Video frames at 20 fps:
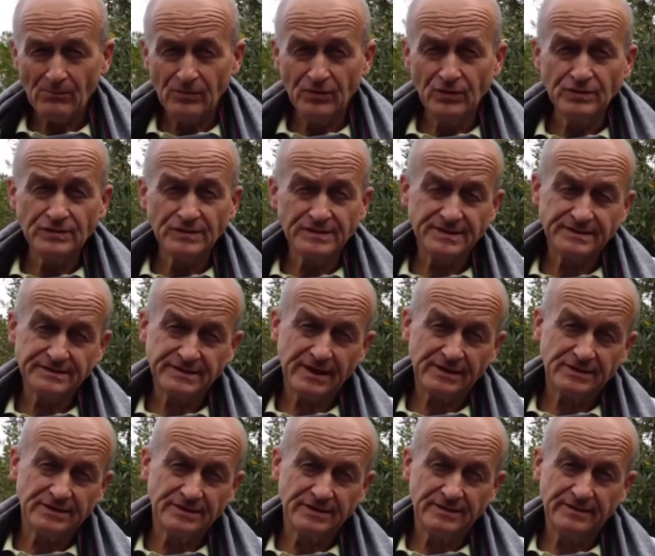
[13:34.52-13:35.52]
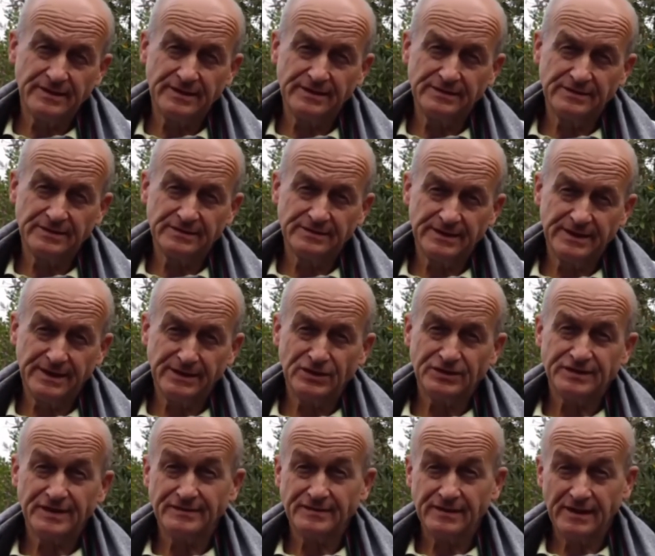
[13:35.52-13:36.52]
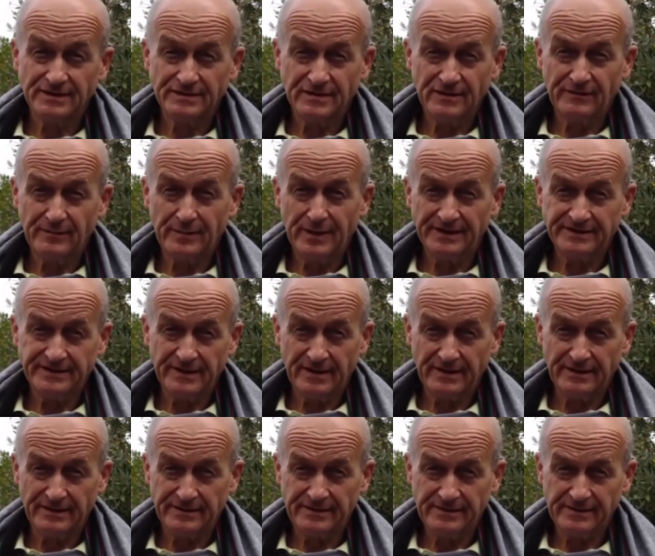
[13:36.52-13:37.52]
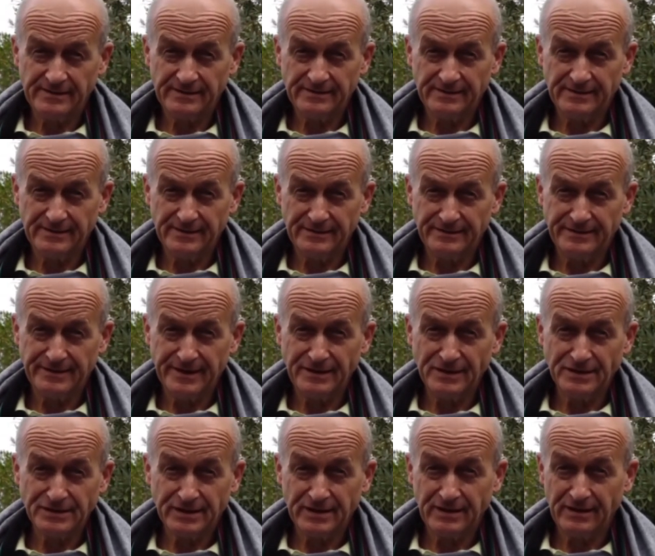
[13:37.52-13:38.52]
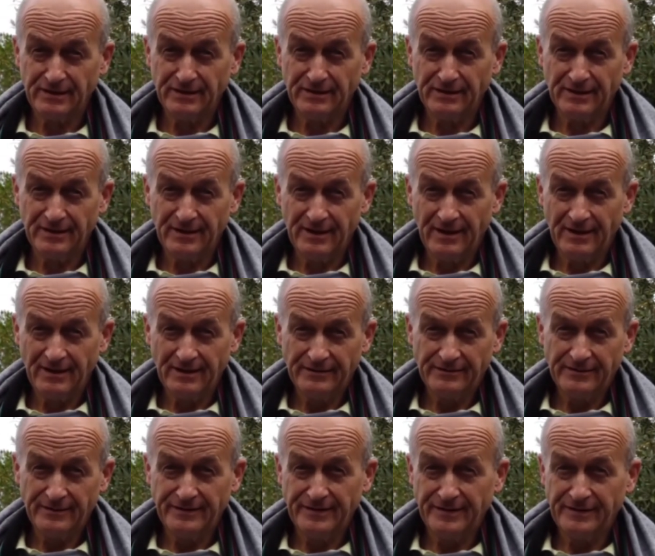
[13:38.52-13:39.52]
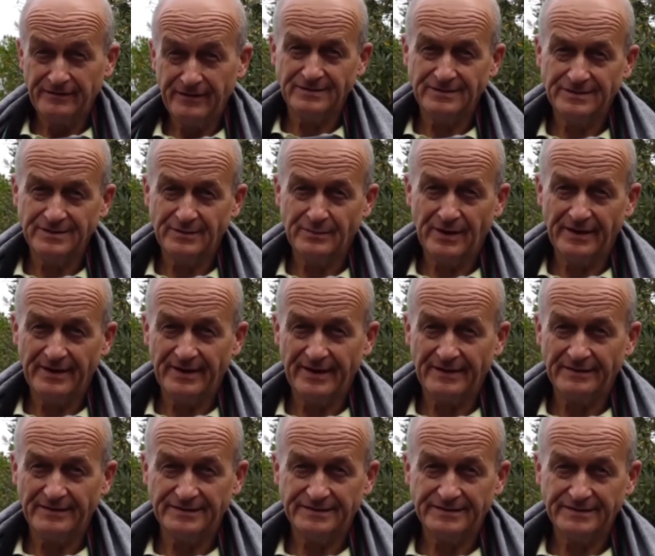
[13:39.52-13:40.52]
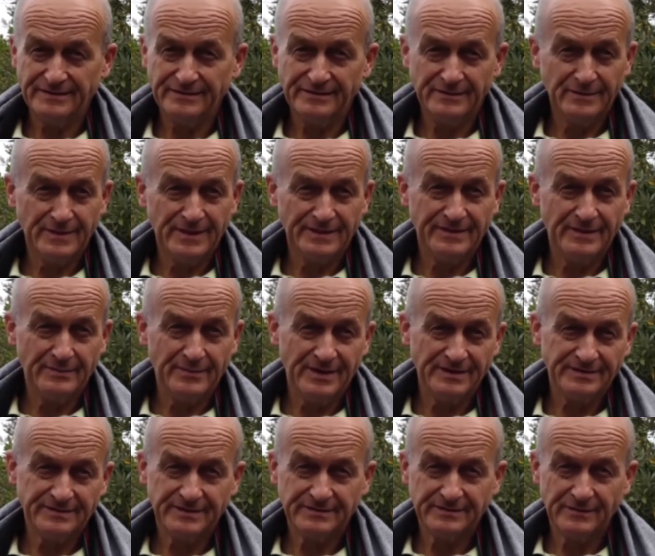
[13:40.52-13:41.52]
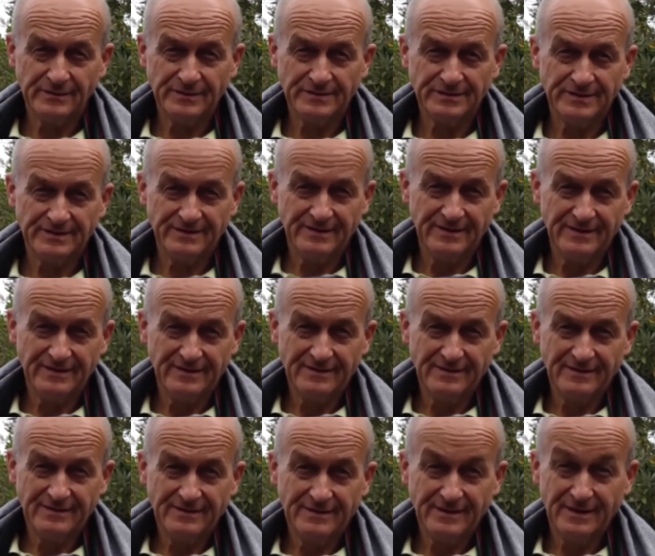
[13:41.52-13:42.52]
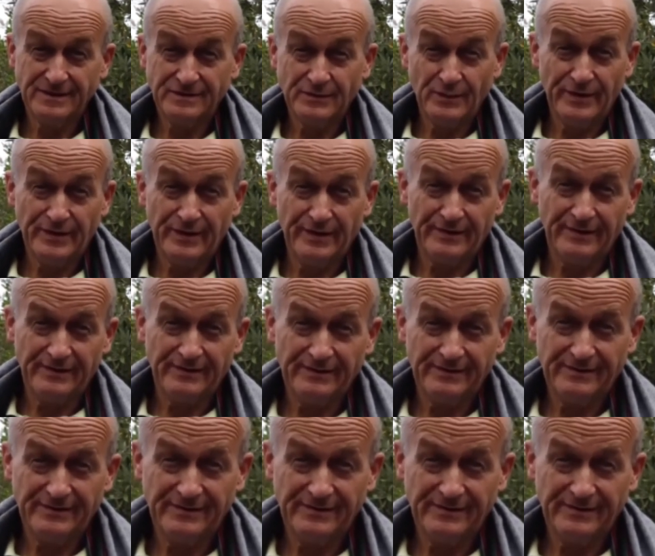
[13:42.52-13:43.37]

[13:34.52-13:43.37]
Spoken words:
Bluetooth is actually the English translation of Bluetooth, the Danish king, 13th trilogy by Ericsson, who made the base technology in Sweden.